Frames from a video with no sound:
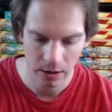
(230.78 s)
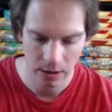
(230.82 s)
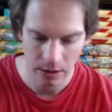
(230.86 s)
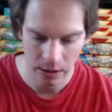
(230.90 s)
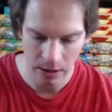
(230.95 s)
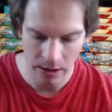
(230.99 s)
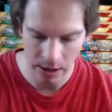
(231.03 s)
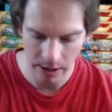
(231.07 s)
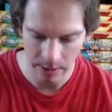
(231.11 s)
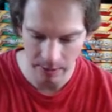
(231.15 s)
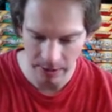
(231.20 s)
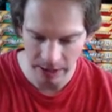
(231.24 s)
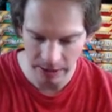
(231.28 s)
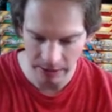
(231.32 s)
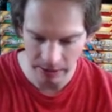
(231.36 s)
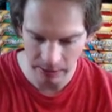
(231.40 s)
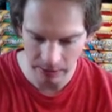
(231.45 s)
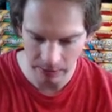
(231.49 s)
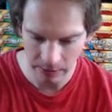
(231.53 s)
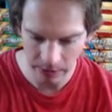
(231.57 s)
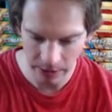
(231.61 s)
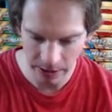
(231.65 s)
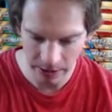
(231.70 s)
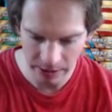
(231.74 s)
I mainly
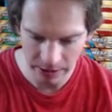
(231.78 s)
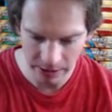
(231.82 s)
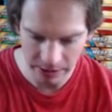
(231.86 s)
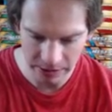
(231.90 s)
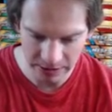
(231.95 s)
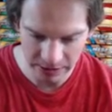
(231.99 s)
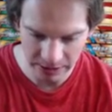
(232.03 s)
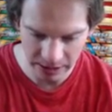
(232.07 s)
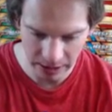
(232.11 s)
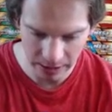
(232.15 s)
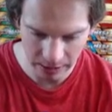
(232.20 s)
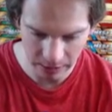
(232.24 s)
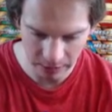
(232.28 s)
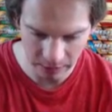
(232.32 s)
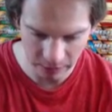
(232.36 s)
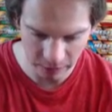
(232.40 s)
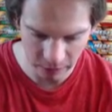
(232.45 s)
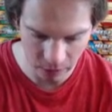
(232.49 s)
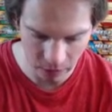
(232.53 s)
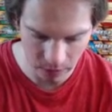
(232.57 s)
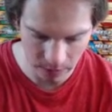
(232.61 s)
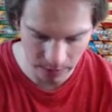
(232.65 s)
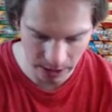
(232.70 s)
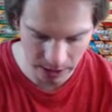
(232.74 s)
play the standard
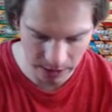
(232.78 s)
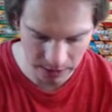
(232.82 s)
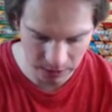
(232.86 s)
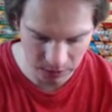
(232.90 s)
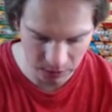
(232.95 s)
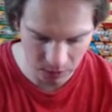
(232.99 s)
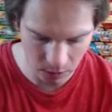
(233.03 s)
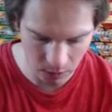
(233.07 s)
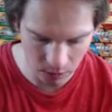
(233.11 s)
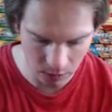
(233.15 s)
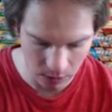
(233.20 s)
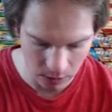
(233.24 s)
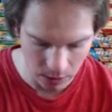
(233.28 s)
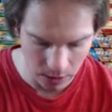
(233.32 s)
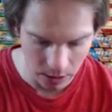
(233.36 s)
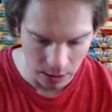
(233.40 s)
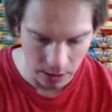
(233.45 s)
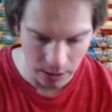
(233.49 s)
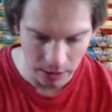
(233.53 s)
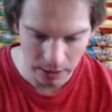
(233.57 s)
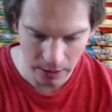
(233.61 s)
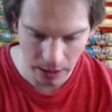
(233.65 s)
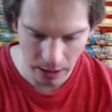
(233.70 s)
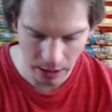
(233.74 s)
format, so
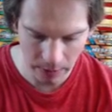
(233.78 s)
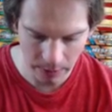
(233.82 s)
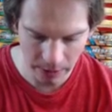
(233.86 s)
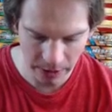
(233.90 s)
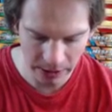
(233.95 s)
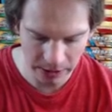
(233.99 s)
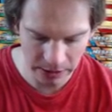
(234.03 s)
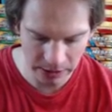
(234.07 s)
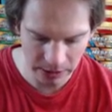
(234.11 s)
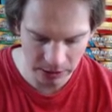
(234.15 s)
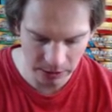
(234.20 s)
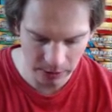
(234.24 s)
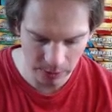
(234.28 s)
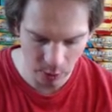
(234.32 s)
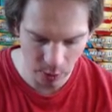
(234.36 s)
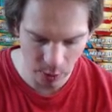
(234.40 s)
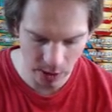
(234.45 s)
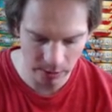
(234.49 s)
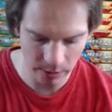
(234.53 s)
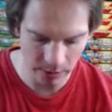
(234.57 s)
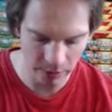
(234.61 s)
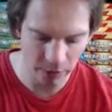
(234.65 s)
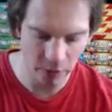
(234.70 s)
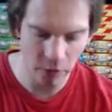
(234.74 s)
not a big
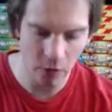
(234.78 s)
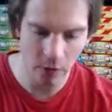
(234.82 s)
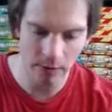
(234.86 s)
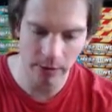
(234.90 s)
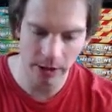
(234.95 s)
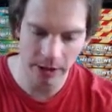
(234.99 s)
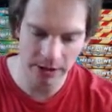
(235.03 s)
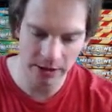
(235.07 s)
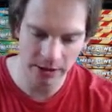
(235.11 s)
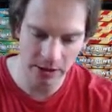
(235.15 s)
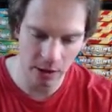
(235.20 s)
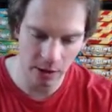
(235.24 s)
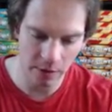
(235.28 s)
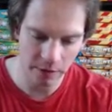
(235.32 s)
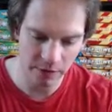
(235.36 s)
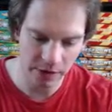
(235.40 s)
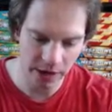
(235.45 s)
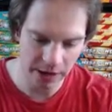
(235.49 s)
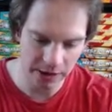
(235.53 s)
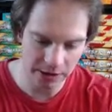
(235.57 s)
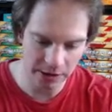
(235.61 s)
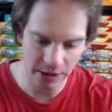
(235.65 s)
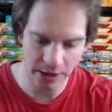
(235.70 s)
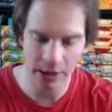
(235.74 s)
disappointment for myself
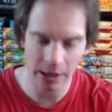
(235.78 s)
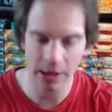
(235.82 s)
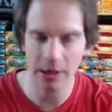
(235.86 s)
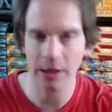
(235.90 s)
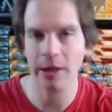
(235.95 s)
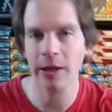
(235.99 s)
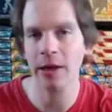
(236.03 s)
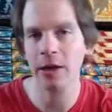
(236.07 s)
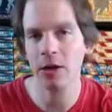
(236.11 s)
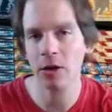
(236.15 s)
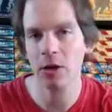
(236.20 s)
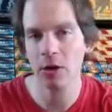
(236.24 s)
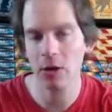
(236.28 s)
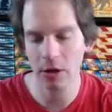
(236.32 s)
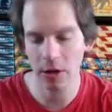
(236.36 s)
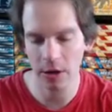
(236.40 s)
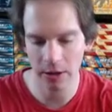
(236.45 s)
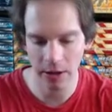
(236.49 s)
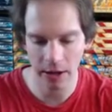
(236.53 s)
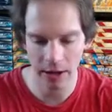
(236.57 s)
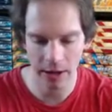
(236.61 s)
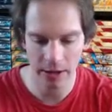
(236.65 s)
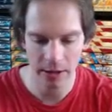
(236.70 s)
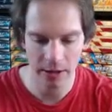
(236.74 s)
not to get anything good in
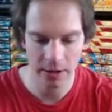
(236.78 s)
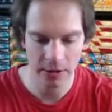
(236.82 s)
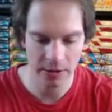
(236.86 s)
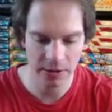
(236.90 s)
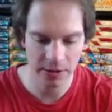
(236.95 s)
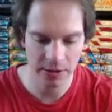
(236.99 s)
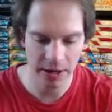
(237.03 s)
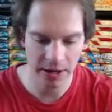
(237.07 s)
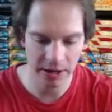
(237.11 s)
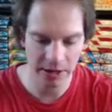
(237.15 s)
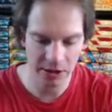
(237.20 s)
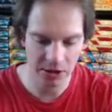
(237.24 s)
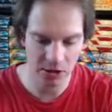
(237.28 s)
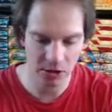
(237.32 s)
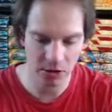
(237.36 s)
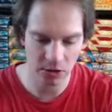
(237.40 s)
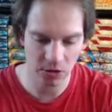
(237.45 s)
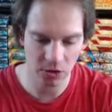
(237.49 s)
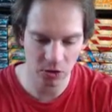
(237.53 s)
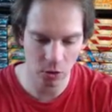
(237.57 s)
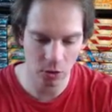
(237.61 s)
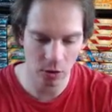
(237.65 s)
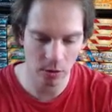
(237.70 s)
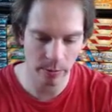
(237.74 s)
that Celestial
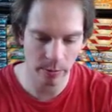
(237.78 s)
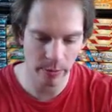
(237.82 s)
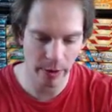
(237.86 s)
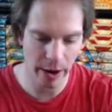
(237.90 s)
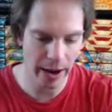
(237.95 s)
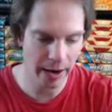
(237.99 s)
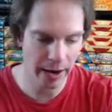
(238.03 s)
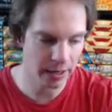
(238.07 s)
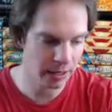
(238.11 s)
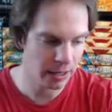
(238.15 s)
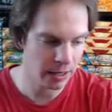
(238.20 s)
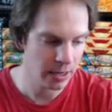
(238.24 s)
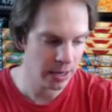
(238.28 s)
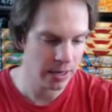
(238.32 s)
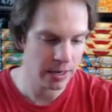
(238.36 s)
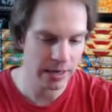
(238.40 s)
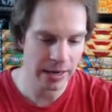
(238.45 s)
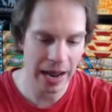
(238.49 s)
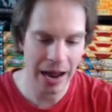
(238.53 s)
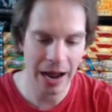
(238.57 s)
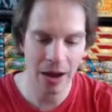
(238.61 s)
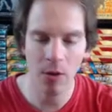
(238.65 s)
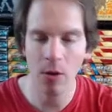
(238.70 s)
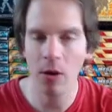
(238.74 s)
Storm pack.
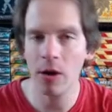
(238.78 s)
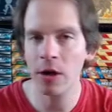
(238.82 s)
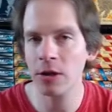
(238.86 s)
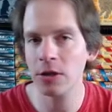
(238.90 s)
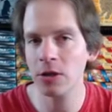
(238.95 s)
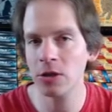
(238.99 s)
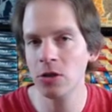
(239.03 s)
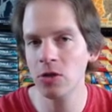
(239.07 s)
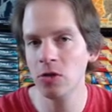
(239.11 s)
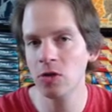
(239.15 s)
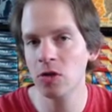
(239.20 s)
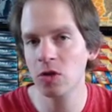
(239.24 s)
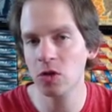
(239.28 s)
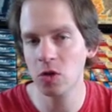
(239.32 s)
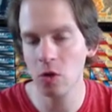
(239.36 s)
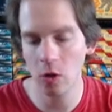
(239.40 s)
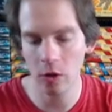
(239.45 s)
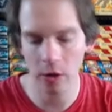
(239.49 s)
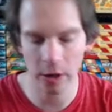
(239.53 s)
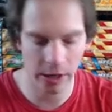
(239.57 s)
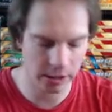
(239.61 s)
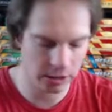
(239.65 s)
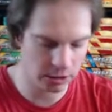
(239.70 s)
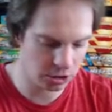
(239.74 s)
Now on to
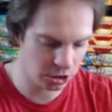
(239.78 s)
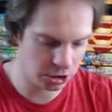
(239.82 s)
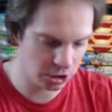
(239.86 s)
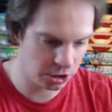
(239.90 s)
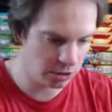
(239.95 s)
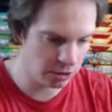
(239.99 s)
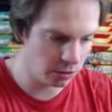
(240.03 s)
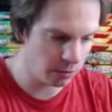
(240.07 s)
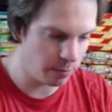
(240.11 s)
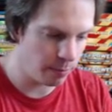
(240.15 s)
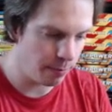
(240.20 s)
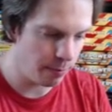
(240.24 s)
Sword and Shield